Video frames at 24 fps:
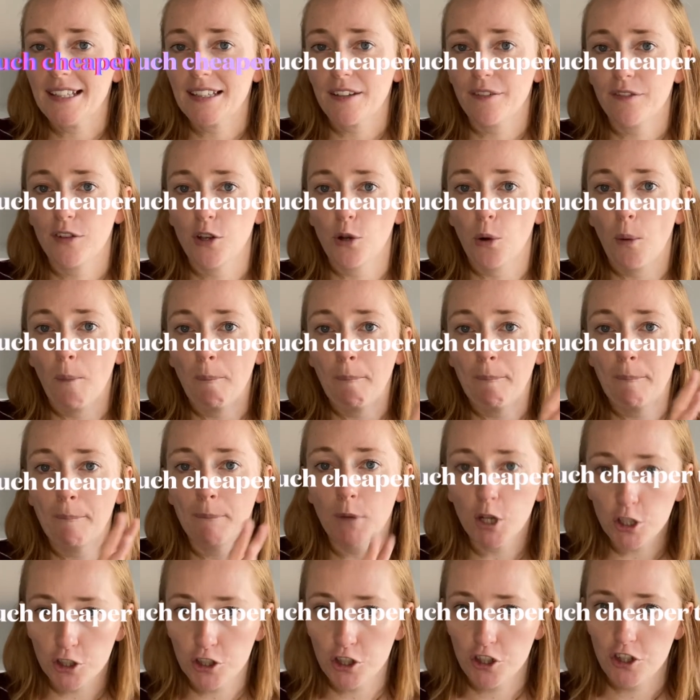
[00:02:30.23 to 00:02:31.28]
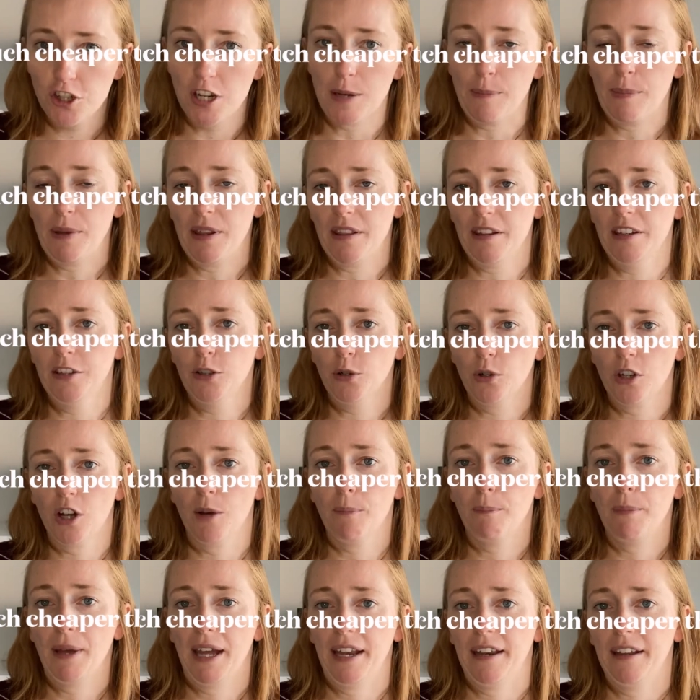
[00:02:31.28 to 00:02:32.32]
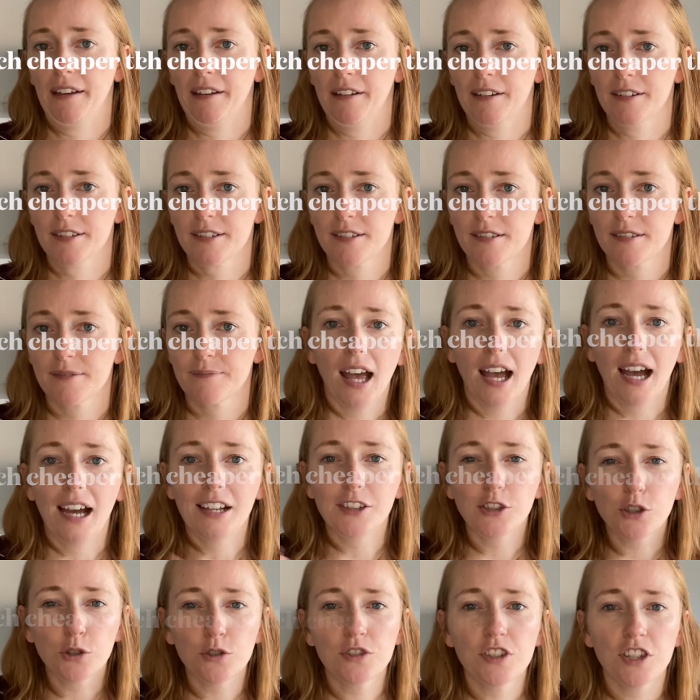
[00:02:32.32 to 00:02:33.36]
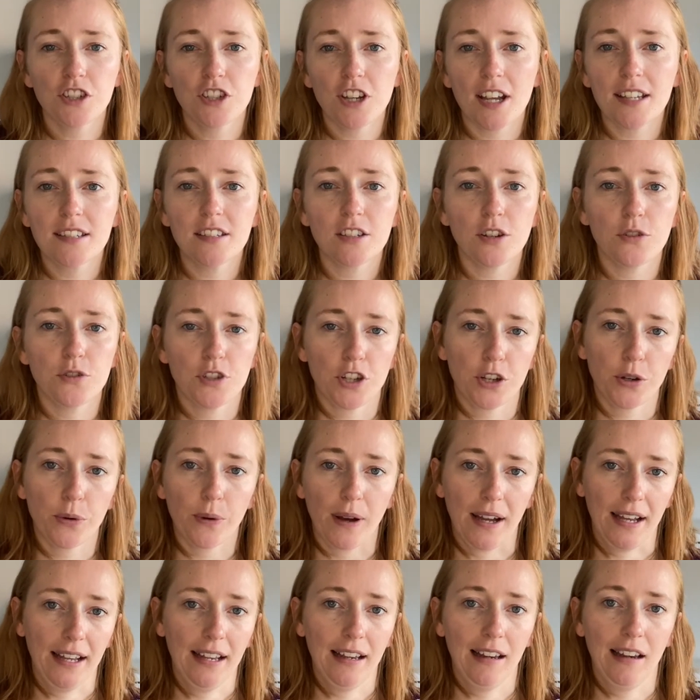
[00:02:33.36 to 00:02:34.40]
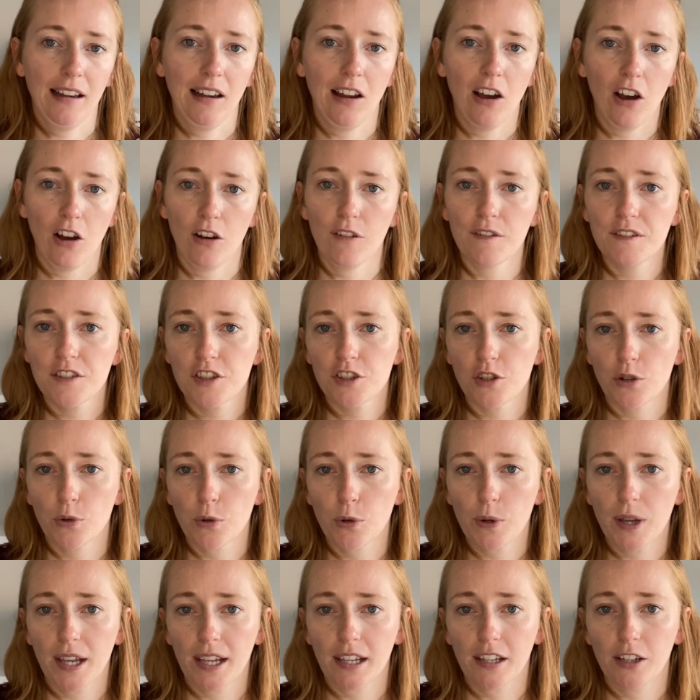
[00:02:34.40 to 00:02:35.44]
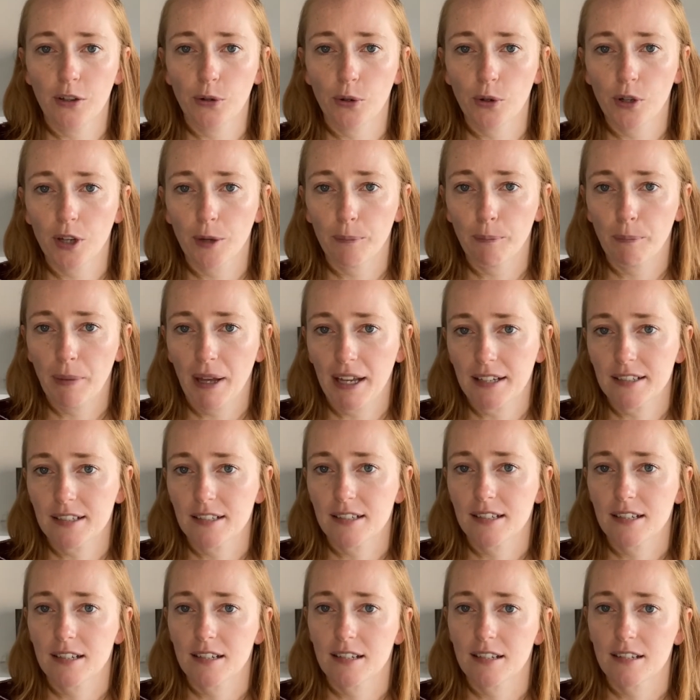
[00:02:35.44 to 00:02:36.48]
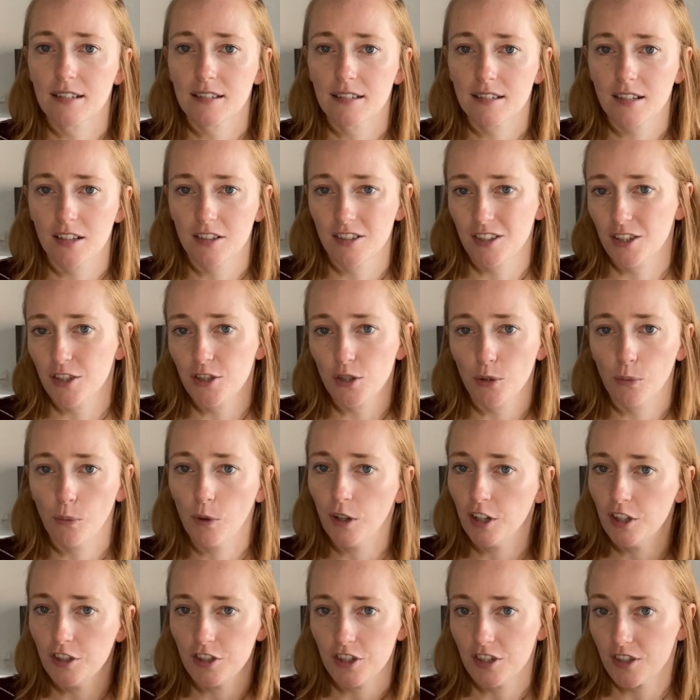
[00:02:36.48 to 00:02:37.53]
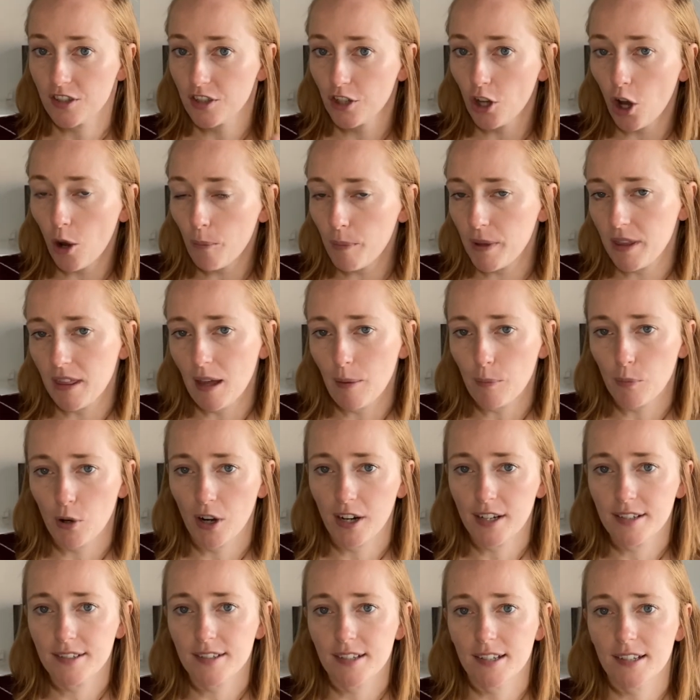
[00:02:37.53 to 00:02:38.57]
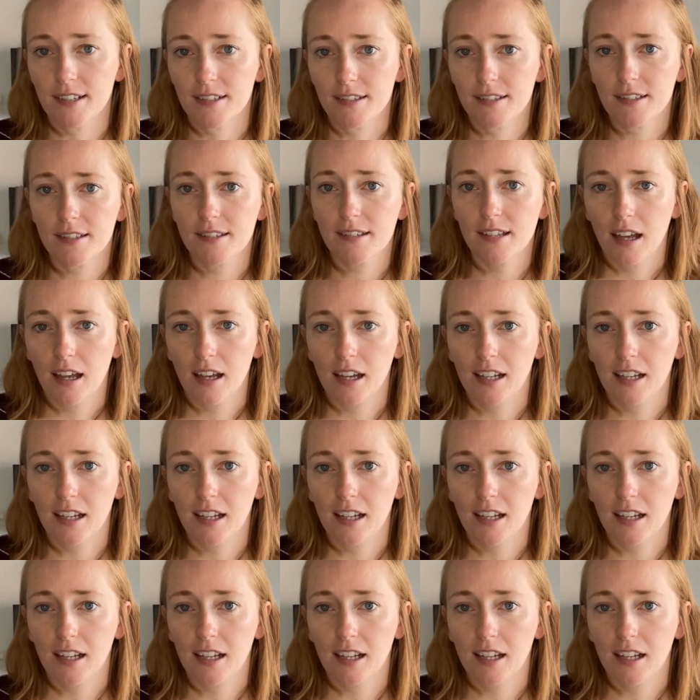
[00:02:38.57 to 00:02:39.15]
if you're much cheaper than your competitors. I don't suggest you do a lot of stalking your competitors because you don't want to just copy their prices.